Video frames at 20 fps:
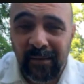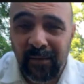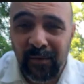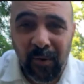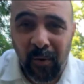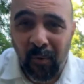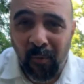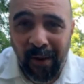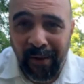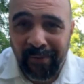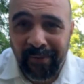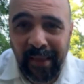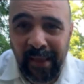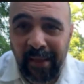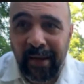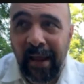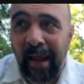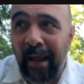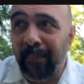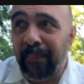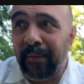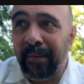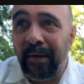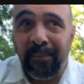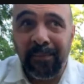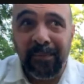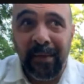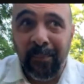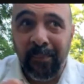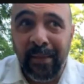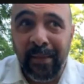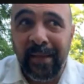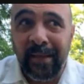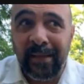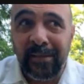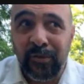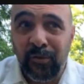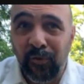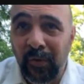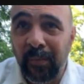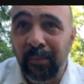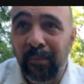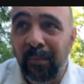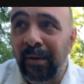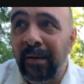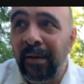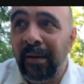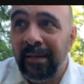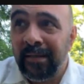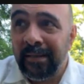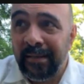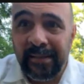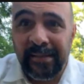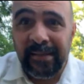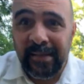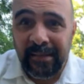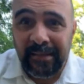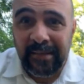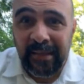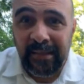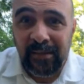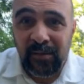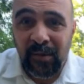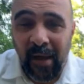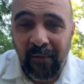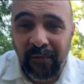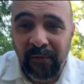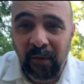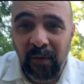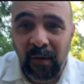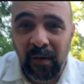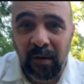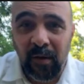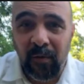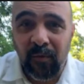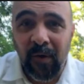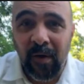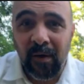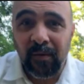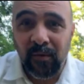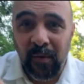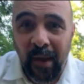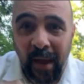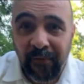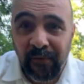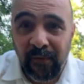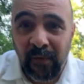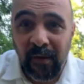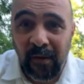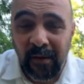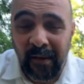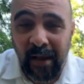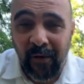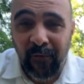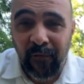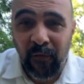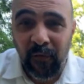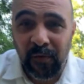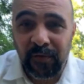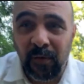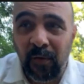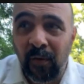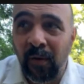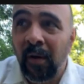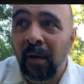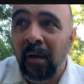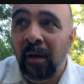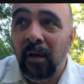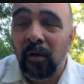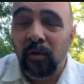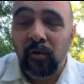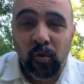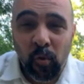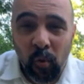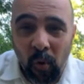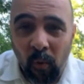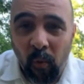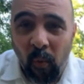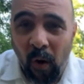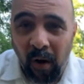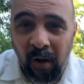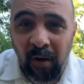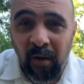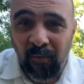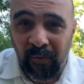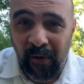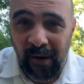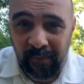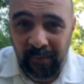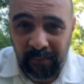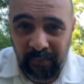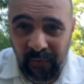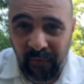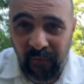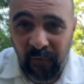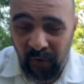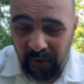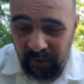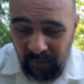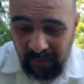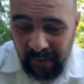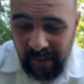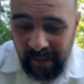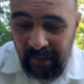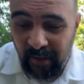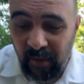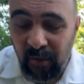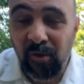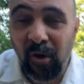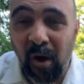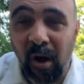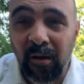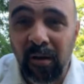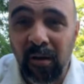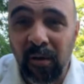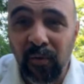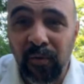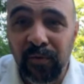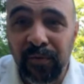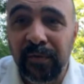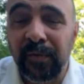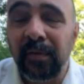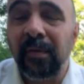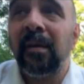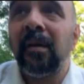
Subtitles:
You don't want that to happen. I'm being extreme, but these are the things you have to look around. You have to look out for. So, do a walk around before you let your dog loose.